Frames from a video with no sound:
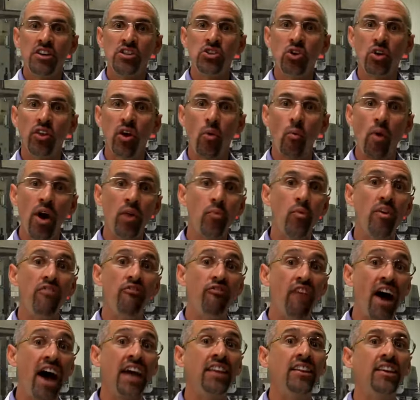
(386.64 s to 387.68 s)
so that when we
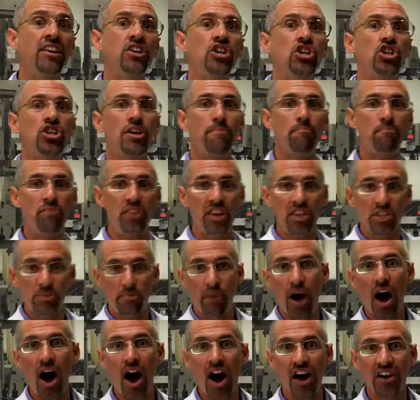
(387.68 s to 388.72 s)
finally ship this
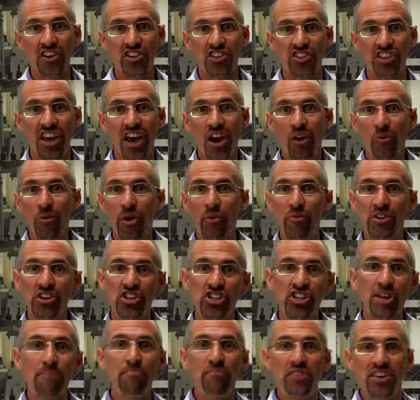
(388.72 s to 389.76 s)
box, when we
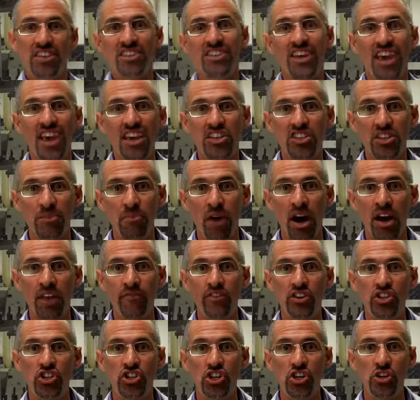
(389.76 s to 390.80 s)
ship this case of
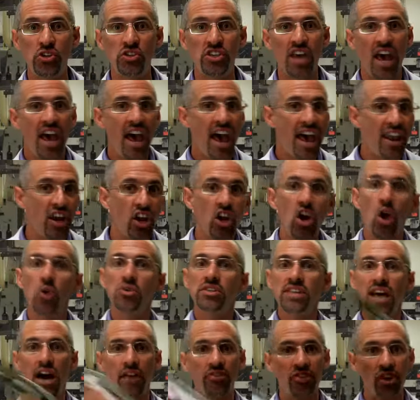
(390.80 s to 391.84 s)
MonaVie juice, and it
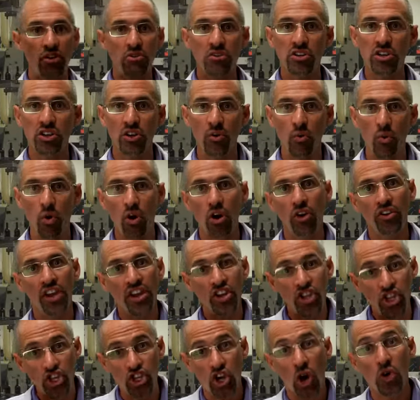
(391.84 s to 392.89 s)
goes out there into the world
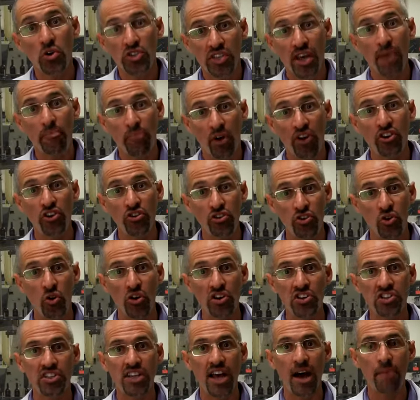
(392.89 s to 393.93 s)
and shows up on your
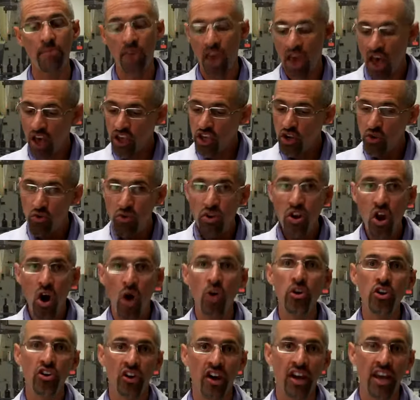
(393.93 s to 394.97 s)
doorstep, you know
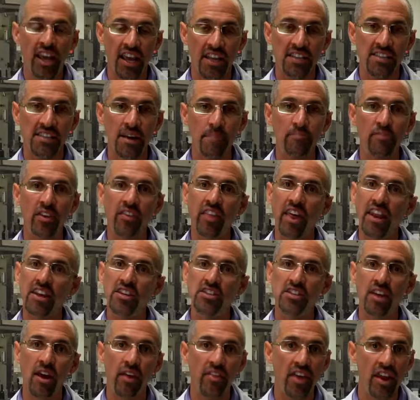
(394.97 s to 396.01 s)
you're going to get something that
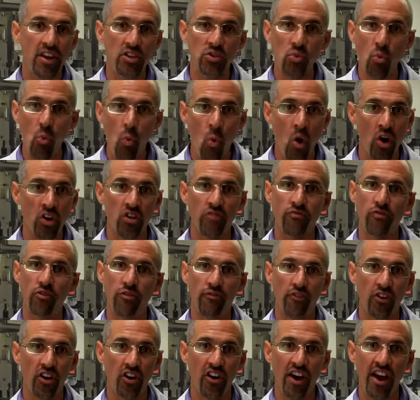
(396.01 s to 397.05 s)
is that is wonderful
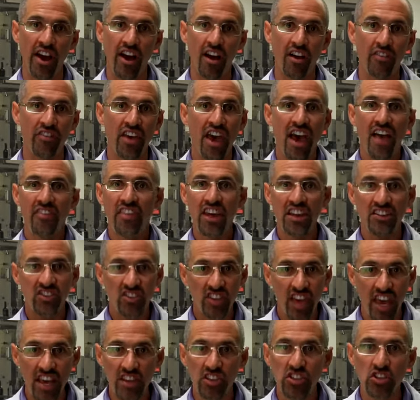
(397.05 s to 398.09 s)
for your health, that
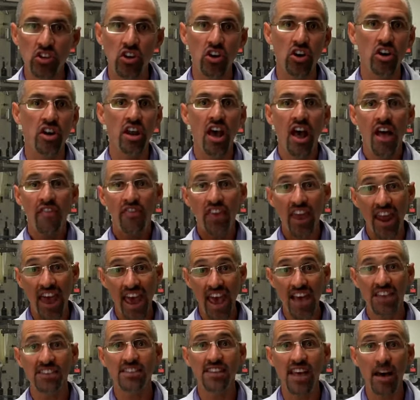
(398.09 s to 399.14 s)
tastes good, that
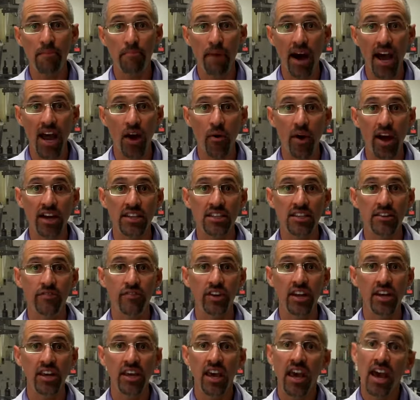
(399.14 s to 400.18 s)
has that
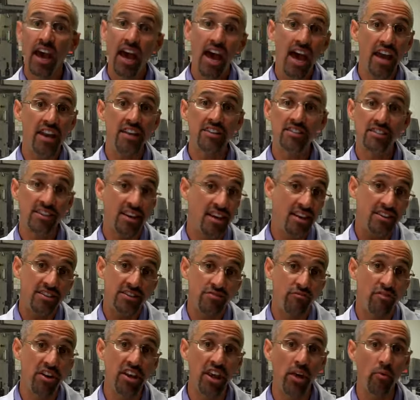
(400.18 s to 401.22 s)
bioactivity, and is, is
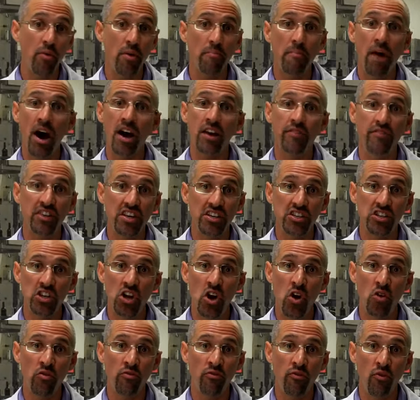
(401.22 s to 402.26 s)
really what Monavie is
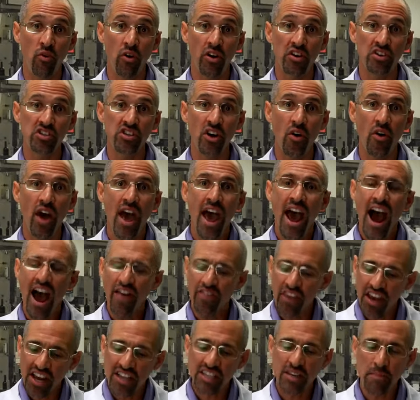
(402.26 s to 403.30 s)
known for. So I
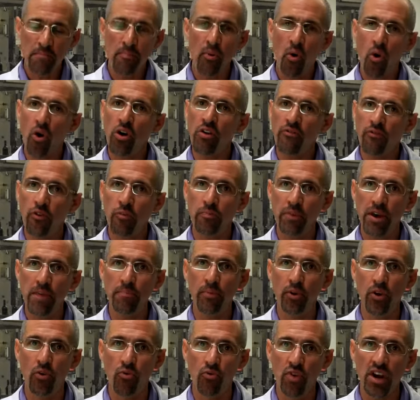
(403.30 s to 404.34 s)
think it's important for
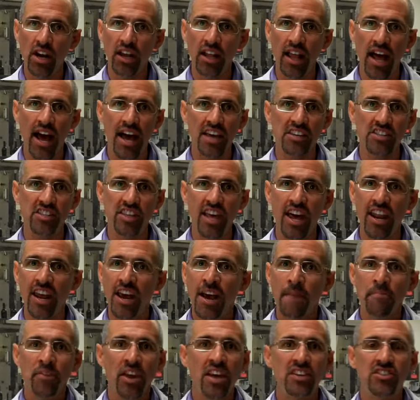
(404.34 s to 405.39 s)
people to realize that
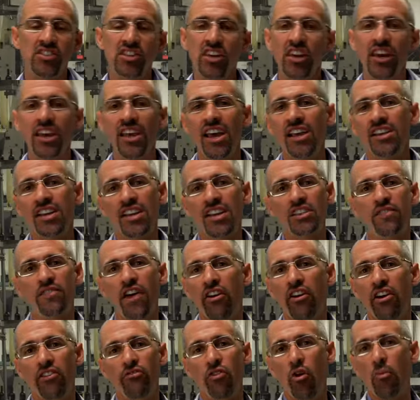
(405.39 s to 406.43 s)
it's it, it's
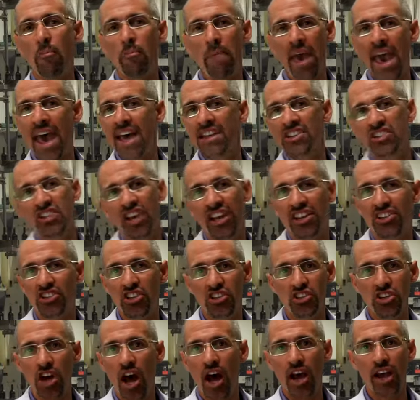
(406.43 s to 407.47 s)
very romantic to
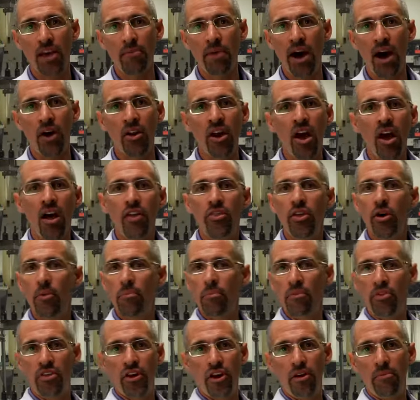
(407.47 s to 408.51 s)
talk about the,
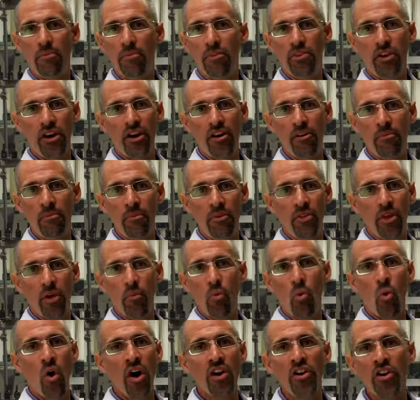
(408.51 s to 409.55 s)
the, the,
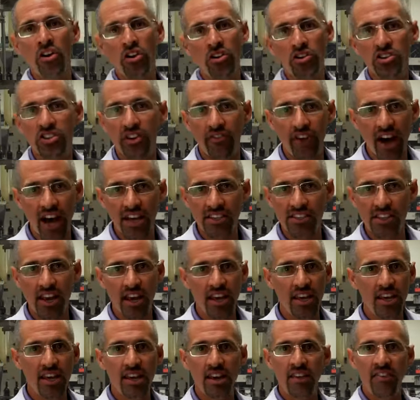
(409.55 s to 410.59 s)
the wonders of
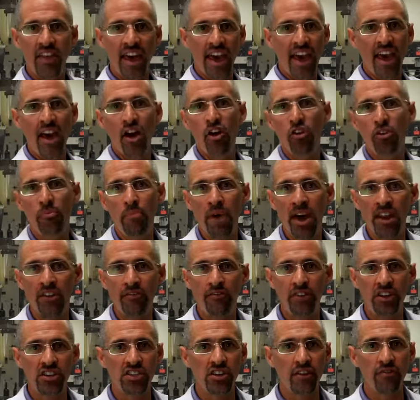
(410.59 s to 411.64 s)
acai and the health
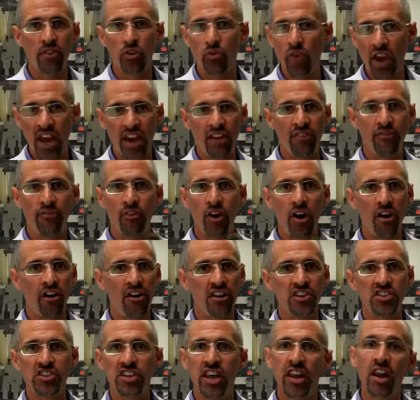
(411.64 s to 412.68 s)
benefits of the
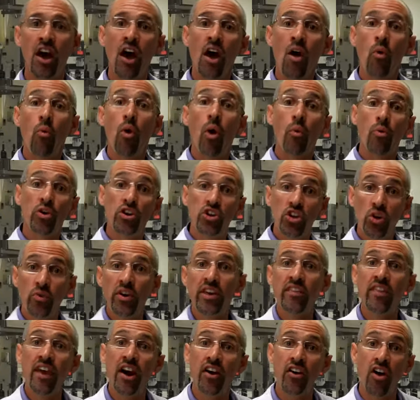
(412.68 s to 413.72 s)
rainforest and what we're
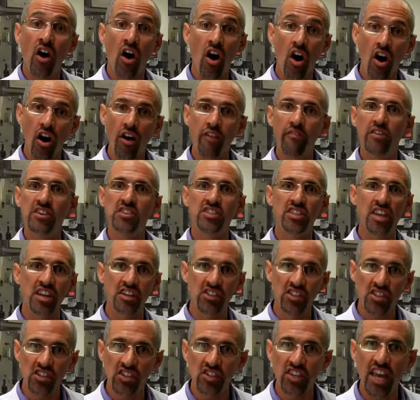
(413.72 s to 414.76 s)
doing there to harvest in a
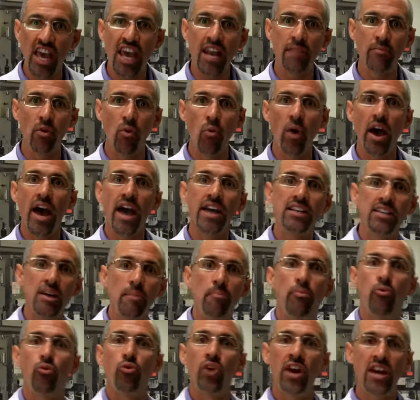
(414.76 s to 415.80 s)
sustainable way to
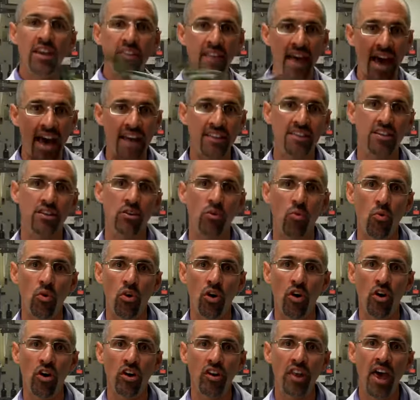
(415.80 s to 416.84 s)
bring that to the
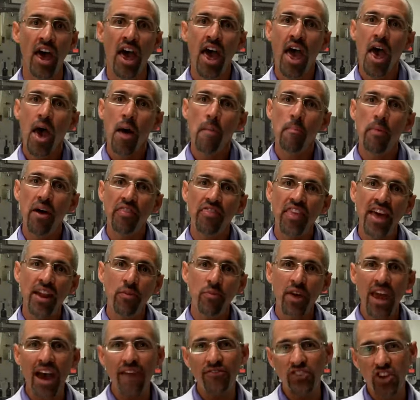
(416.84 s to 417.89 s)
world. But then
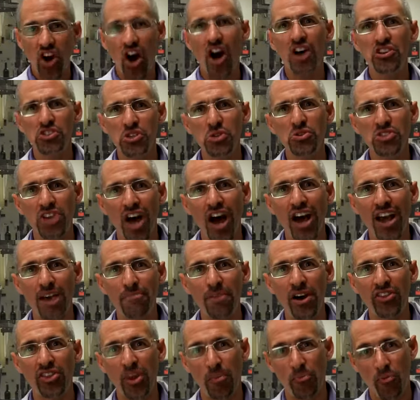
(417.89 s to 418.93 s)
we have to also talk
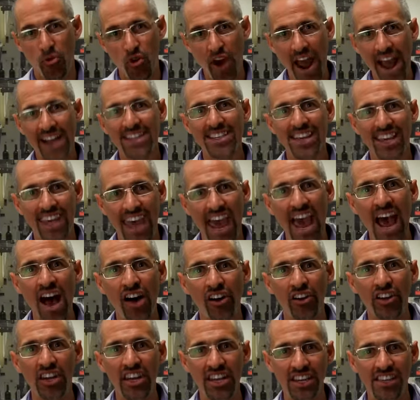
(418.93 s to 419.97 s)
about the
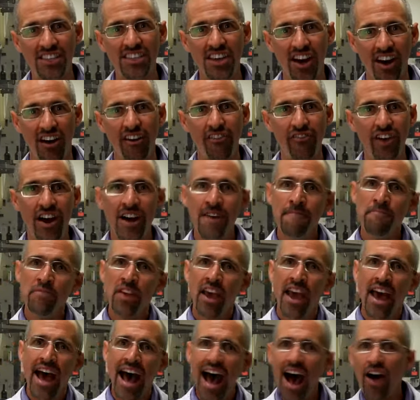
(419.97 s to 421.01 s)
practicalities of
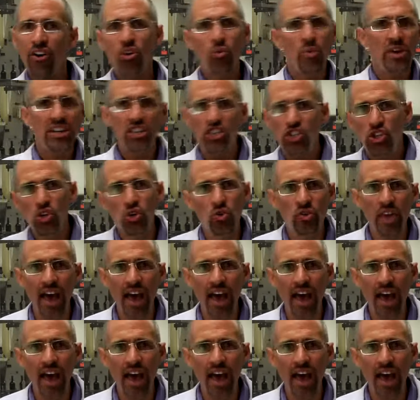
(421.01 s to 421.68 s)
how do we do